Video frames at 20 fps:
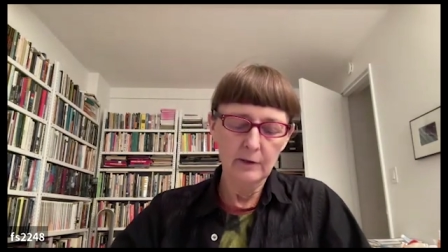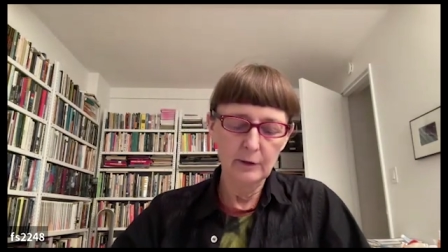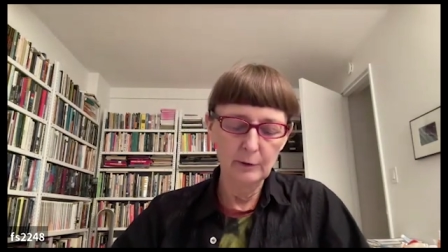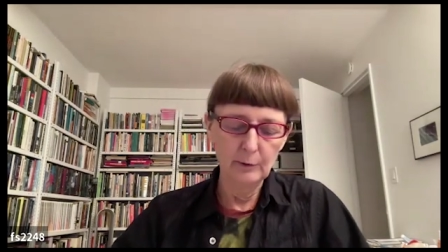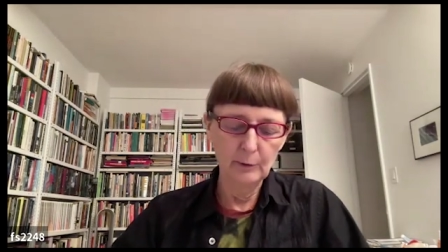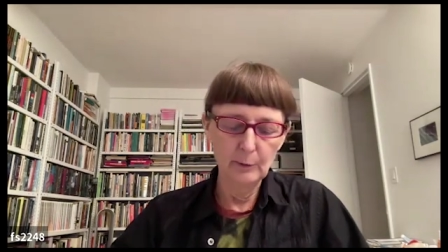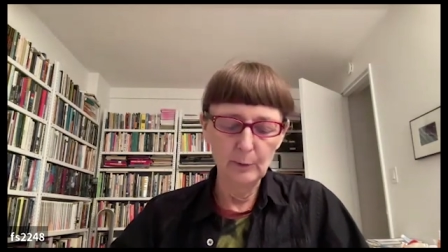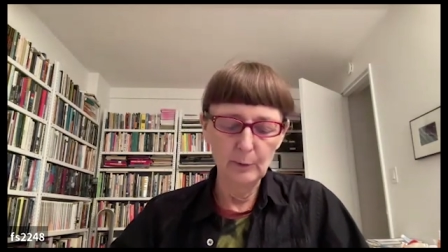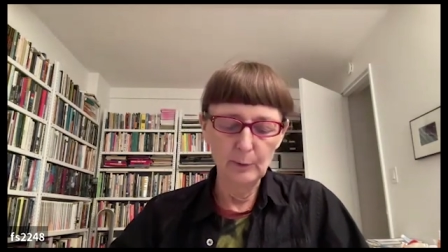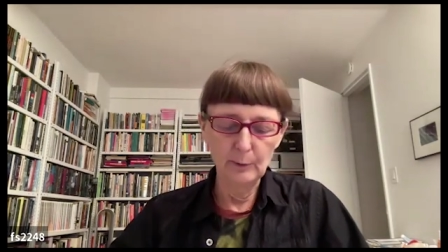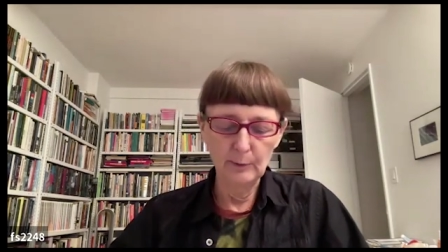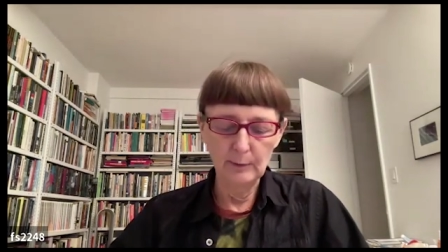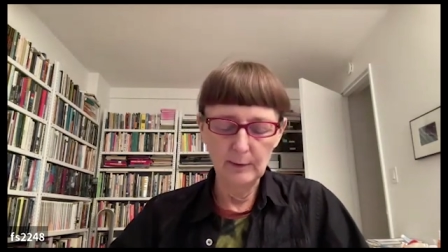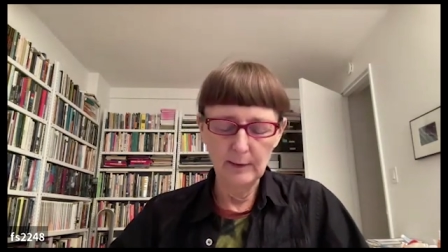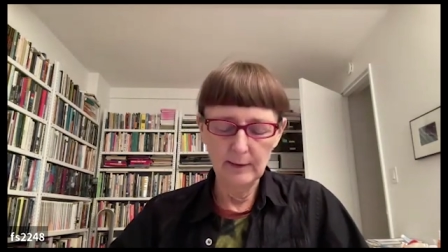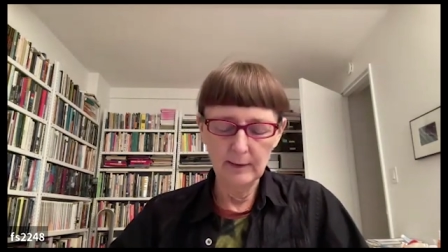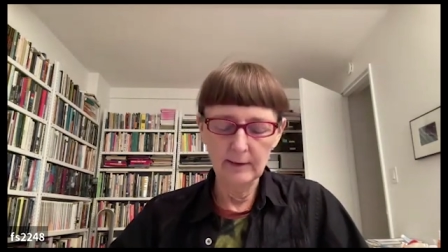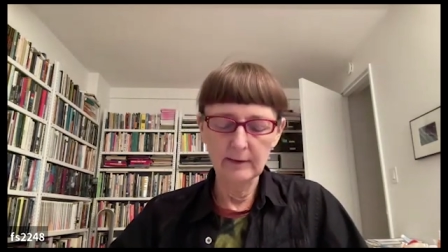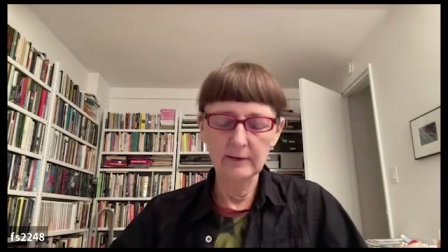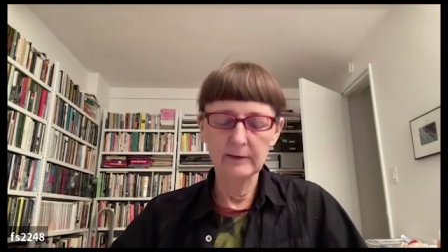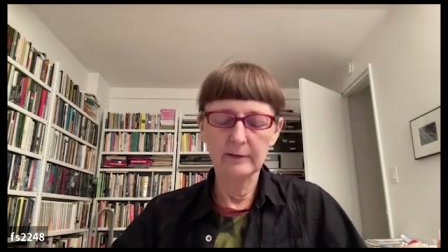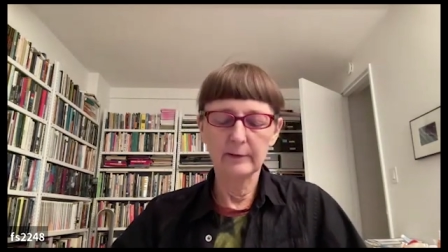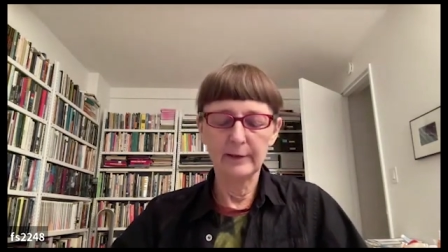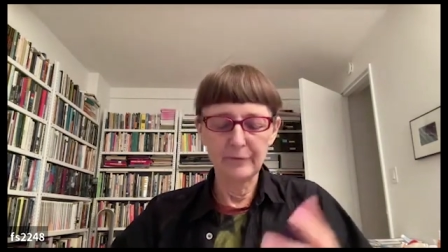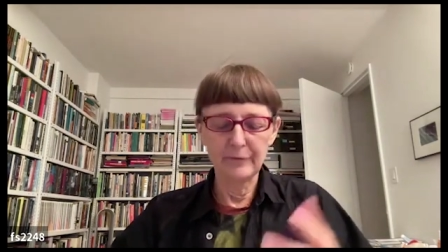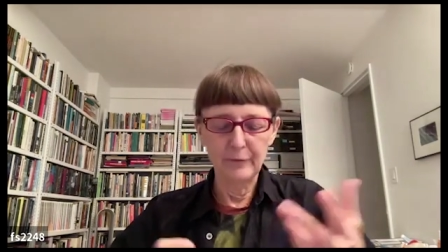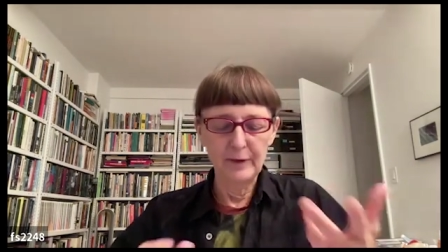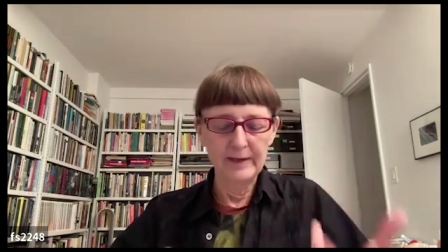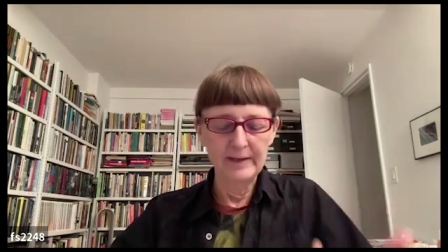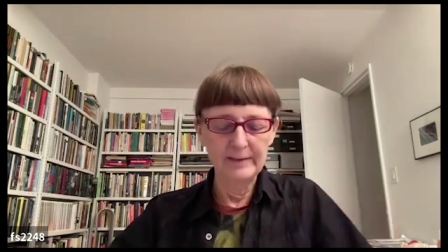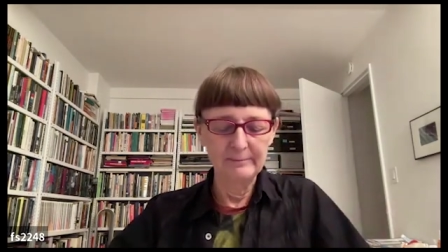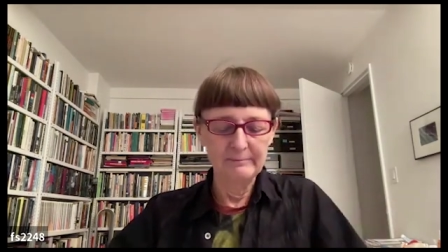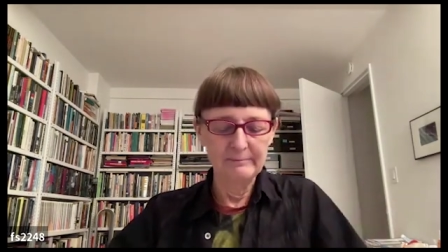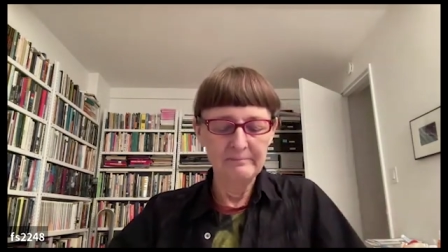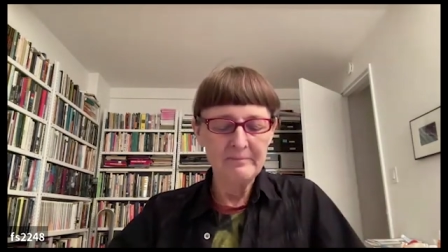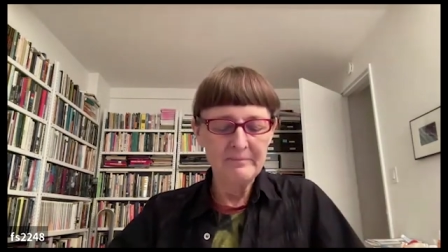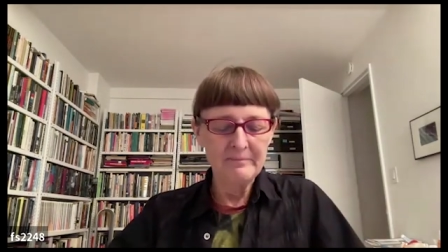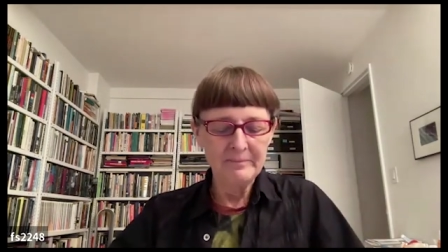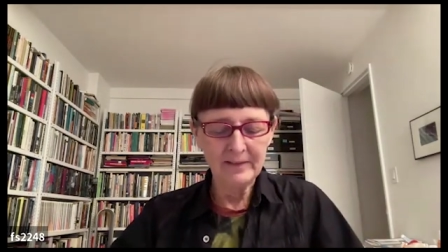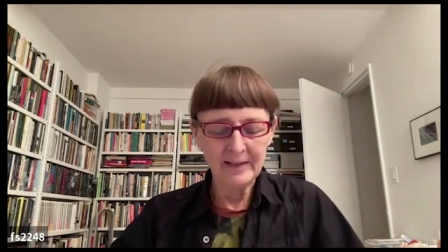to, you know, if we
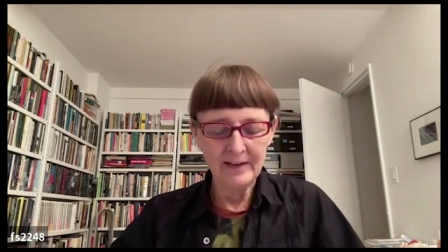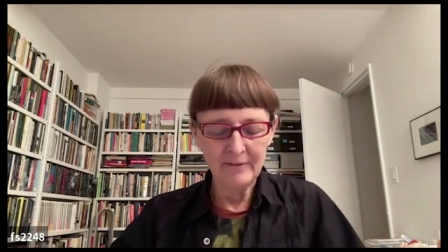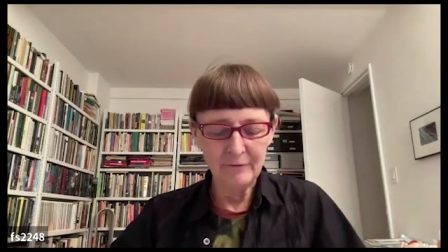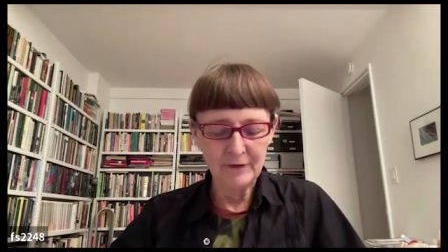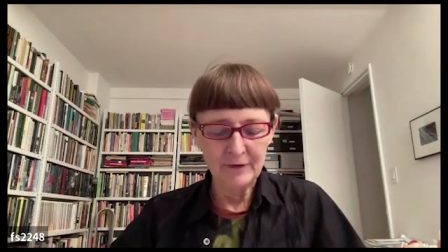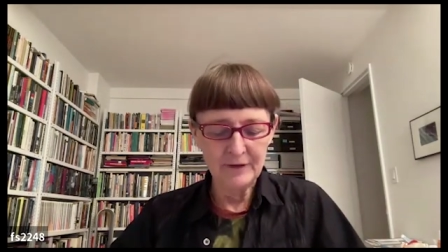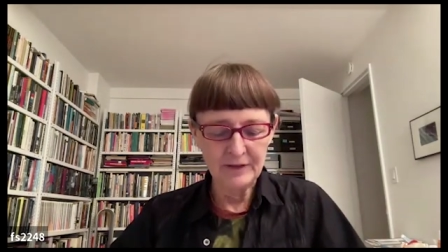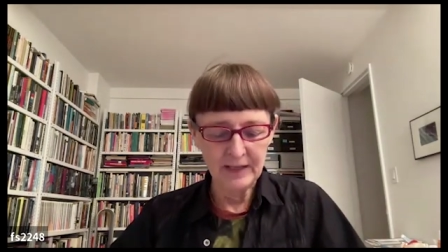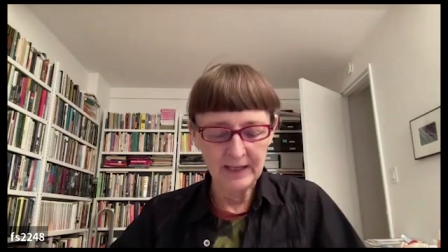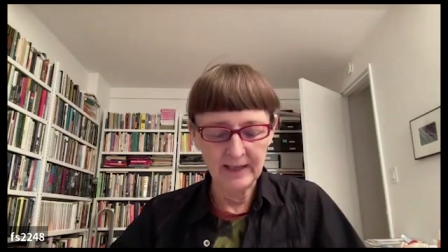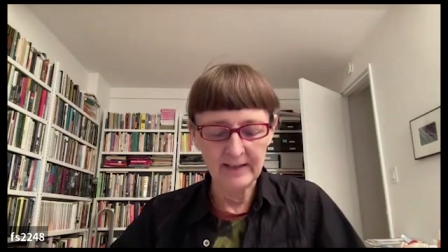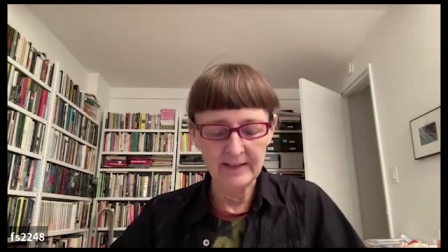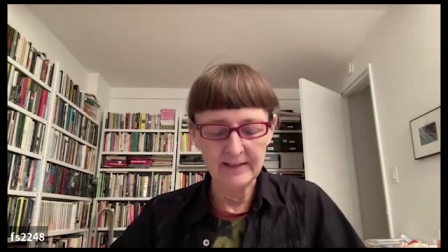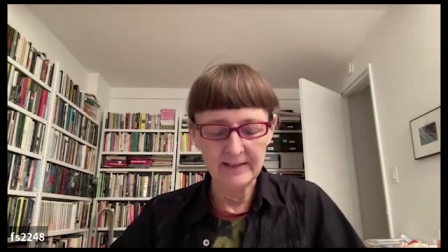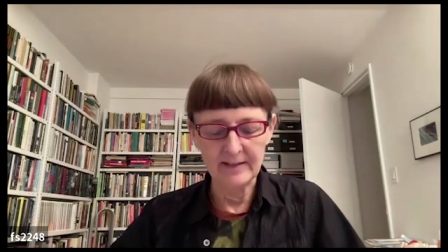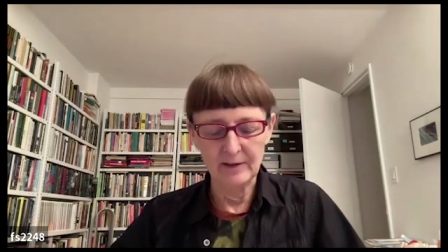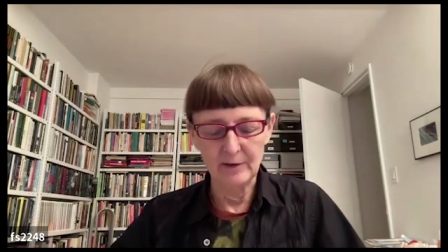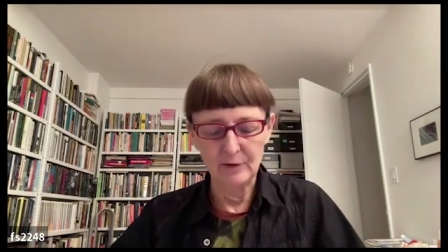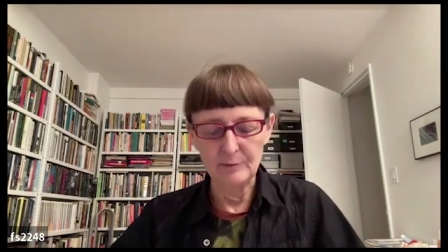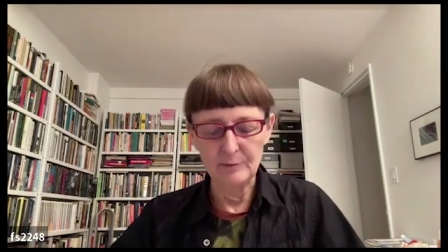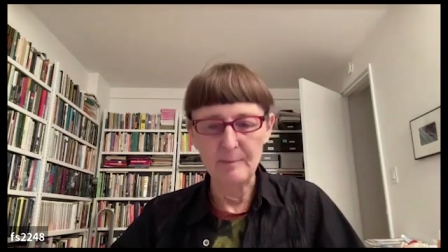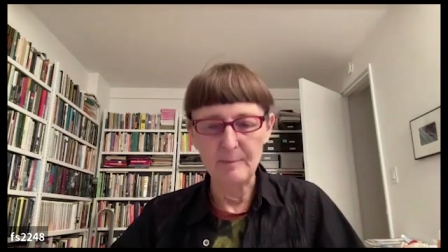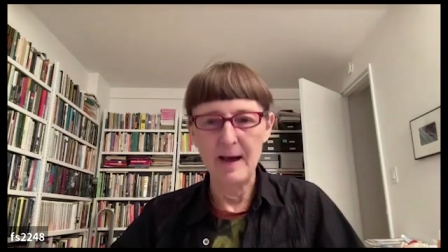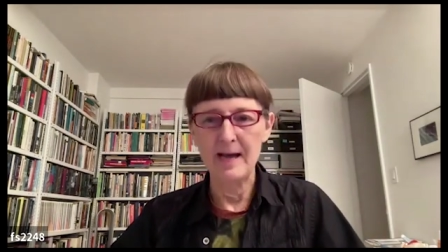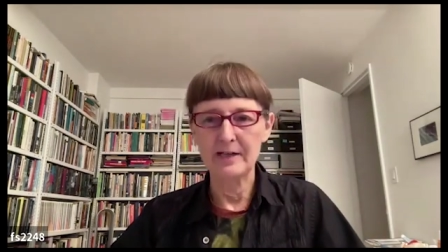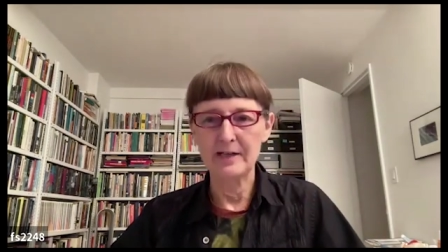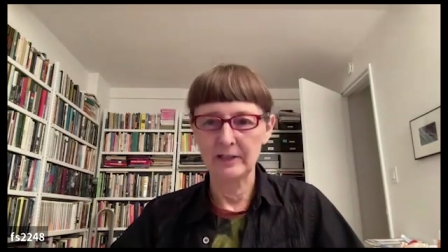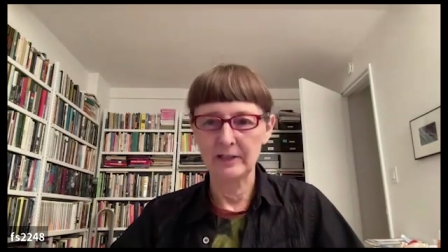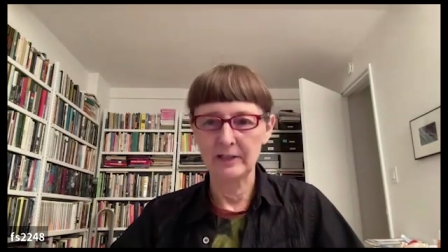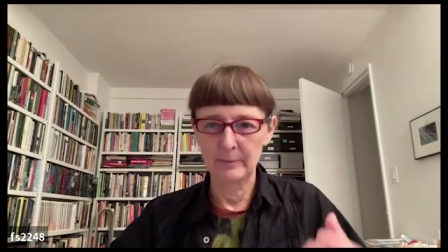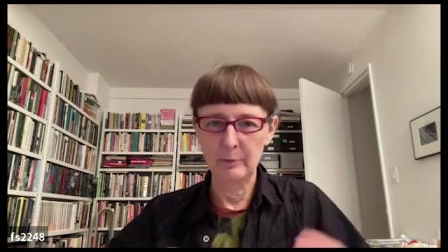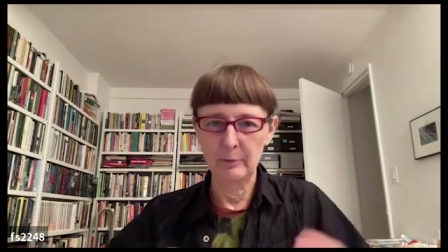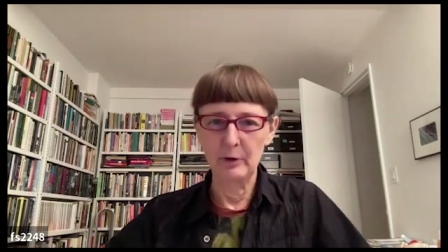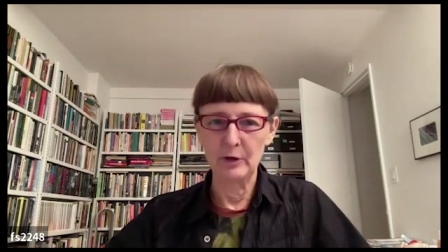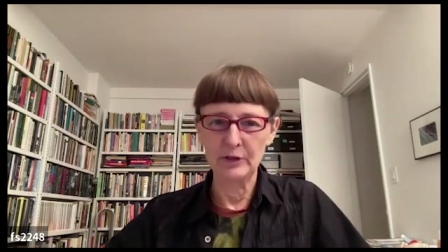if we think it's a good match and the